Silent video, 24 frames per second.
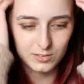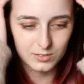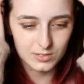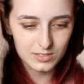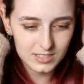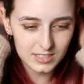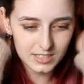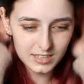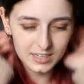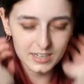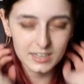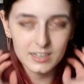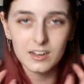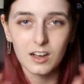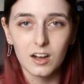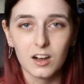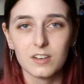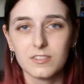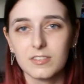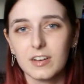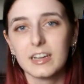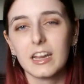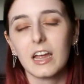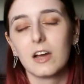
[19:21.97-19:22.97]
was like, oh,
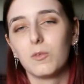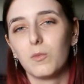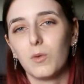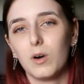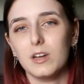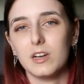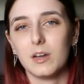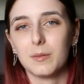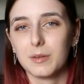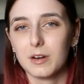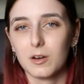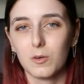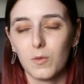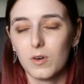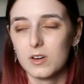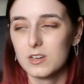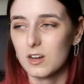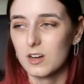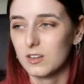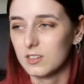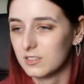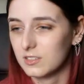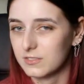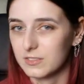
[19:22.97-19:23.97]
if I get one, I'm gonna
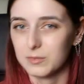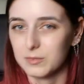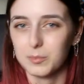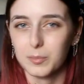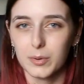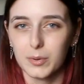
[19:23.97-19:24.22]
want all of them.